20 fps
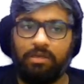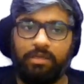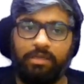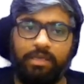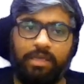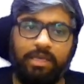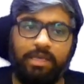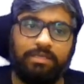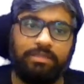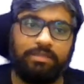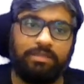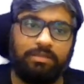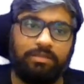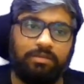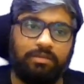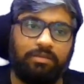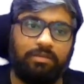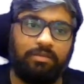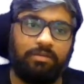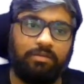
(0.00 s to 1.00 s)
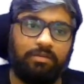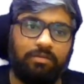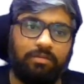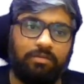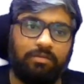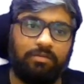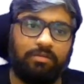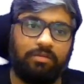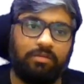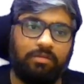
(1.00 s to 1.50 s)
Yes.
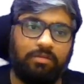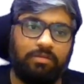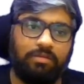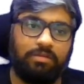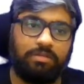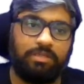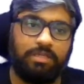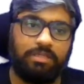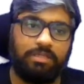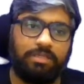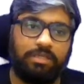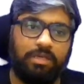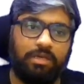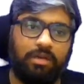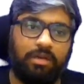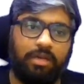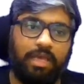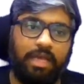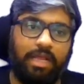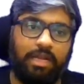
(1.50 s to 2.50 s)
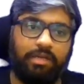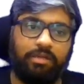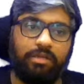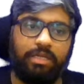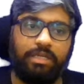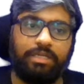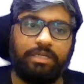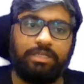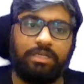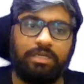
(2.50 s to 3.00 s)
Since your
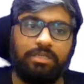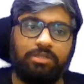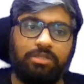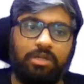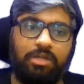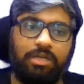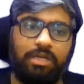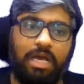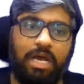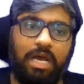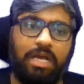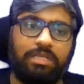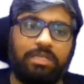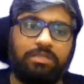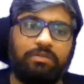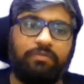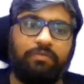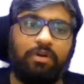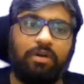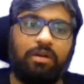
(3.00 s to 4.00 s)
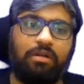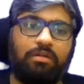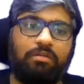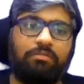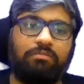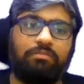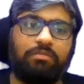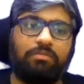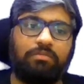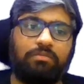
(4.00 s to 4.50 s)
calculation is not asked for,
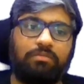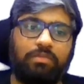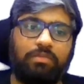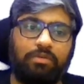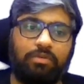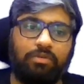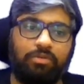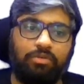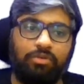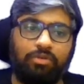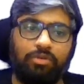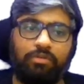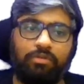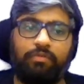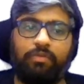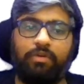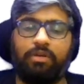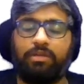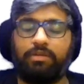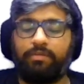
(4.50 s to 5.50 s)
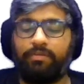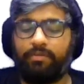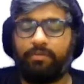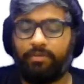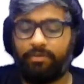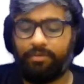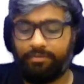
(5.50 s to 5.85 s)
good for us.